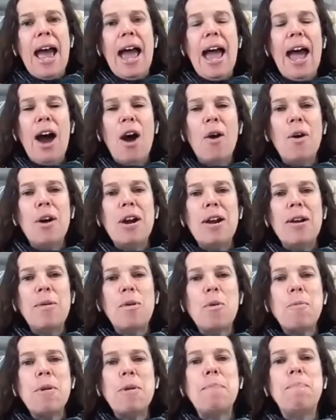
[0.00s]
how it
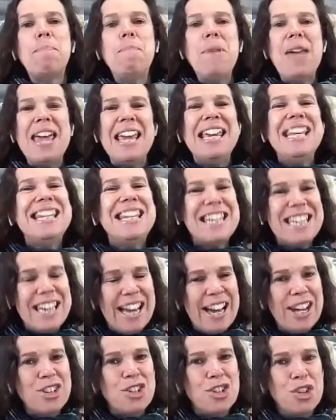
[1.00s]
will be
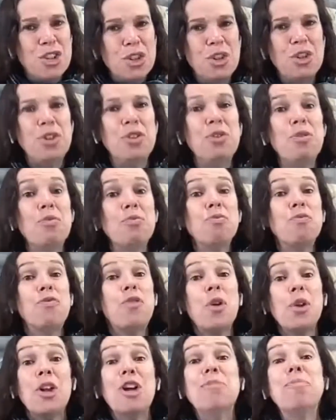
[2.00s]
easier to
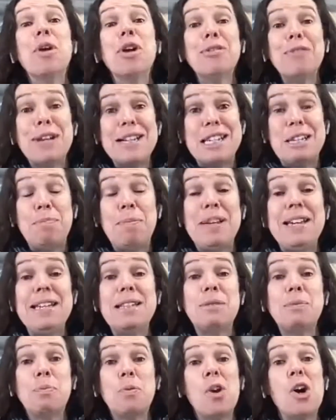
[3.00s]
follow my recipes
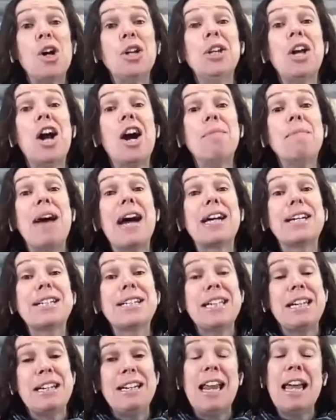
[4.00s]
while I'm
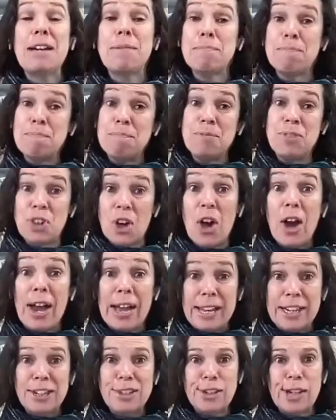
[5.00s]
actually like
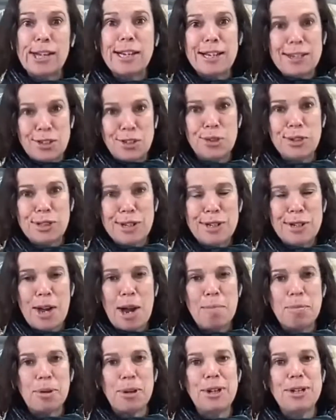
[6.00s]
dyeing, like during the
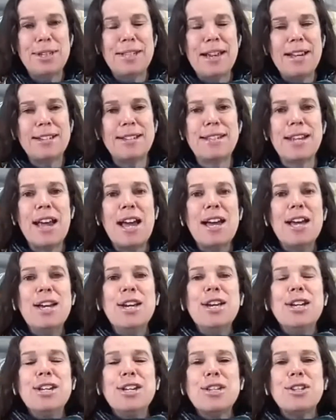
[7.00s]
dye process.
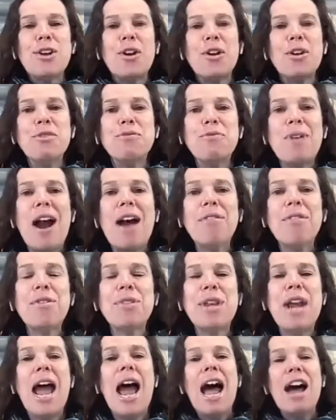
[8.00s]
So rather
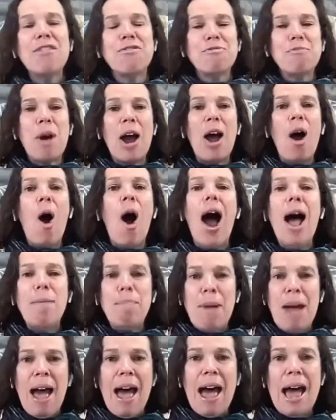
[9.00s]
than have my
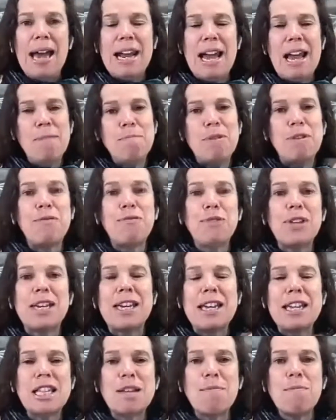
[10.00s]
iPad and be
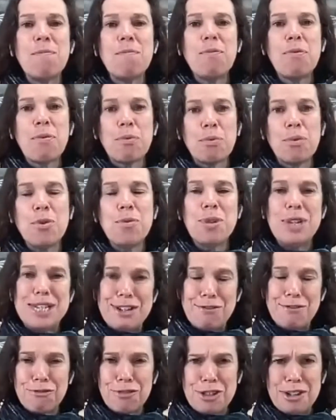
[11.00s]
flicking them through the
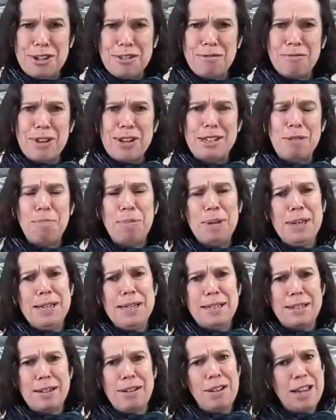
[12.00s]
different
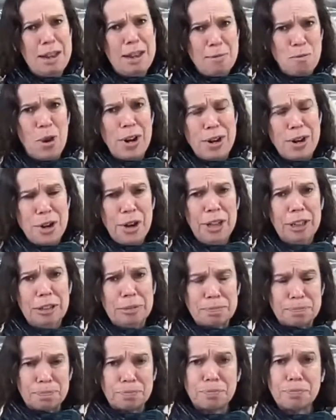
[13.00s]
recipes in OneNote,